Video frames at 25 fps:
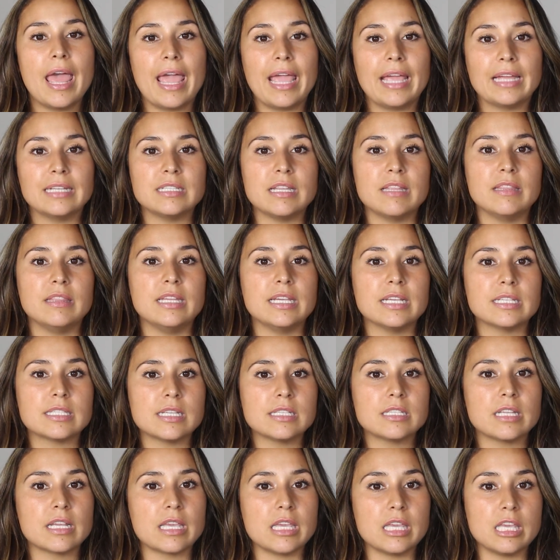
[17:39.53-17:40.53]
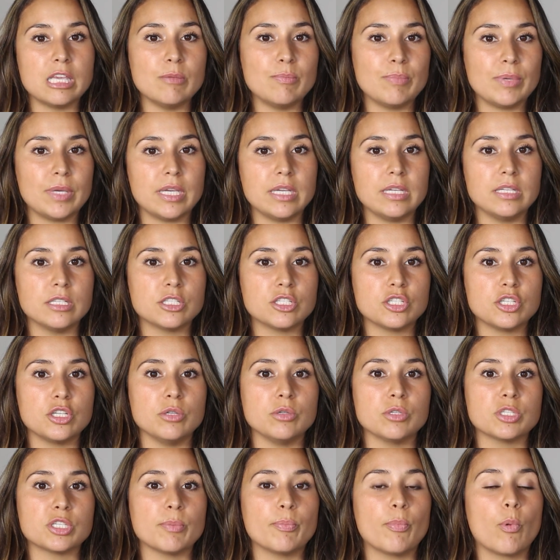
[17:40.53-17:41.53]
And this is a key piece
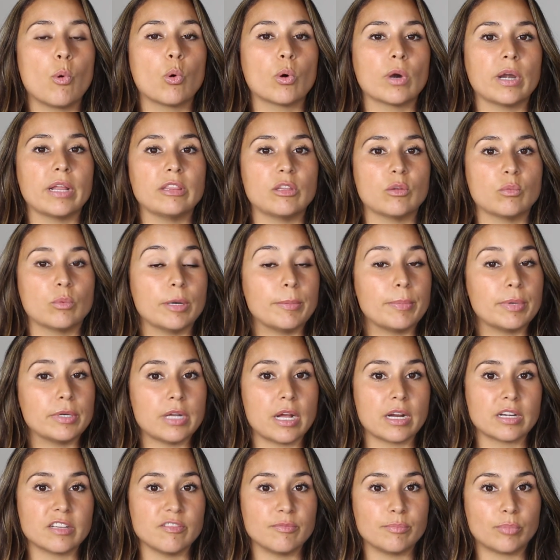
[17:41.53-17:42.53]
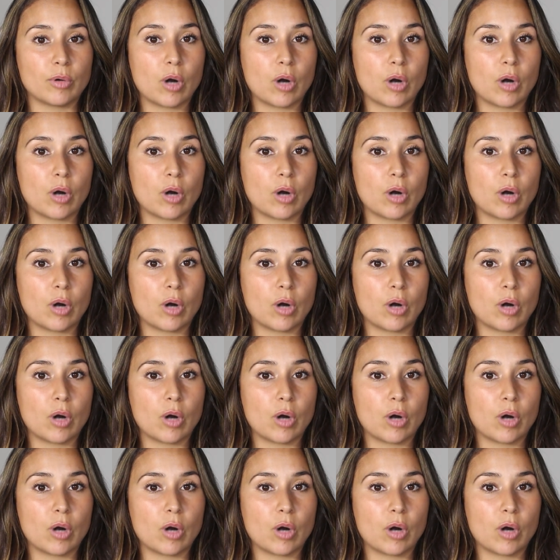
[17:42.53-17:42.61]
to supporting the reproductive